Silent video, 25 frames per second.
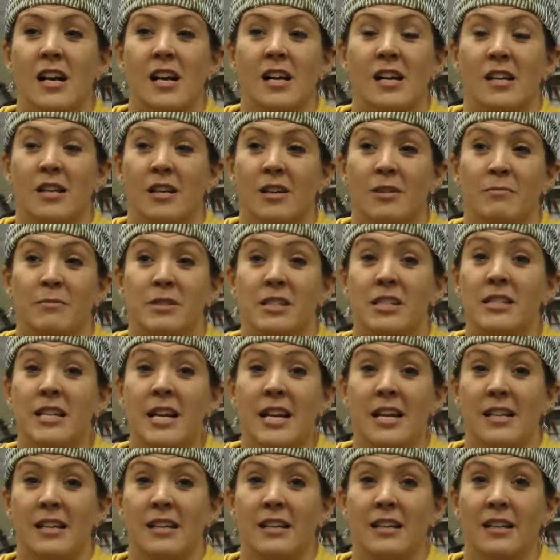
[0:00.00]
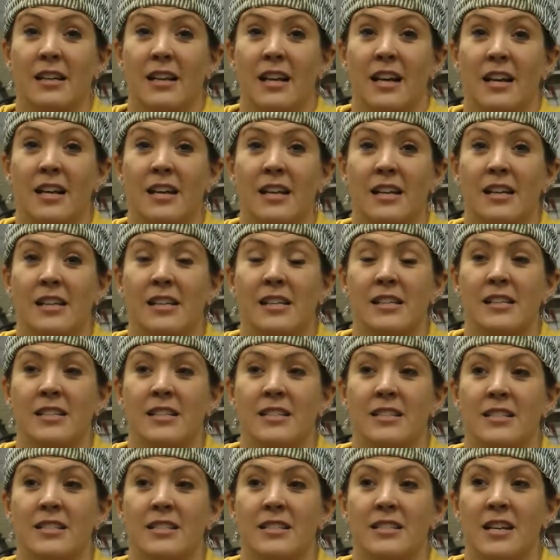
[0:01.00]
um, to date.
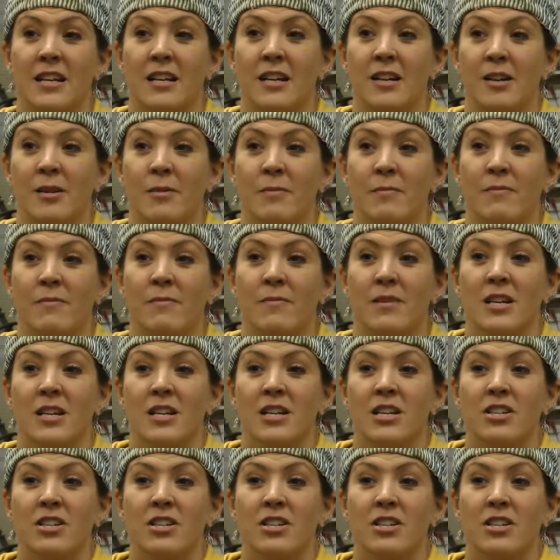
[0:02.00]
And um,